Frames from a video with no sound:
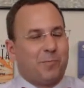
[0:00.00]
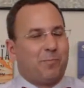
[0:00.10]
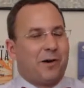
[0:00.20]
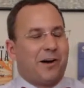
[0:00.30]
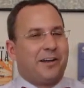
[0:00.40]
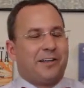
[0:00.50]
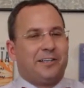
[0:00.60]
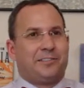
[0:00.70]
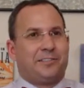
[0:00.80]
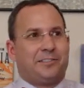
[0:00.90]
But
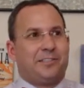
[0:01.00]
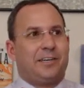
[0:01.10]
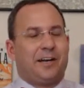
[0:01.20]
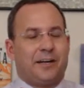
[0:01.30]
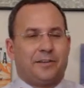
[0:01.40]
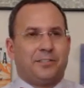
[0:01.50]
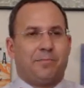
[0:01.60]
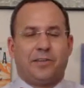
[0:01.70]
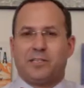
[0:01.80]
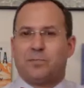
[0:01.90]

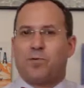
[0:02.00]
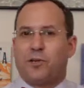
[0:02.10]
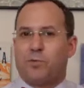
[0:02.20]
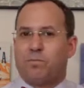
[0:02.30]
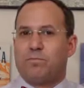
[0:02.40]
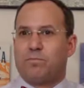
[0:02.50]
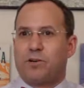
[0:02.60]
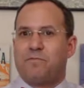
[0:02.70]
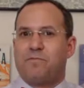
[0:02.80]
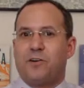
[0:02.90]
some of that's
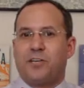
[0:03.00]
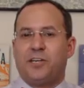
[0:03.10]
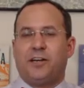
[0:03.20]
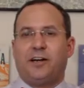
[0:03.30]
pretty funky.